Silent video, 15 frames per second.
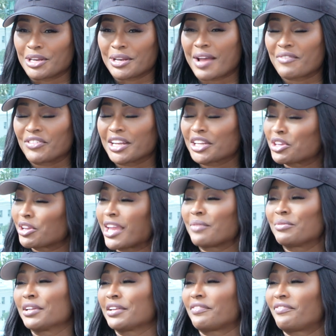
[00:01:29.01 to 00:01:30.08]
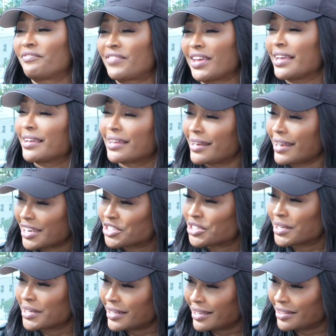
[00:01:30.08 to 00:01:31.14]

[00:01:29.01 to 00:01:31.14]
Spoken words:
And I feel like you can't really fake connection.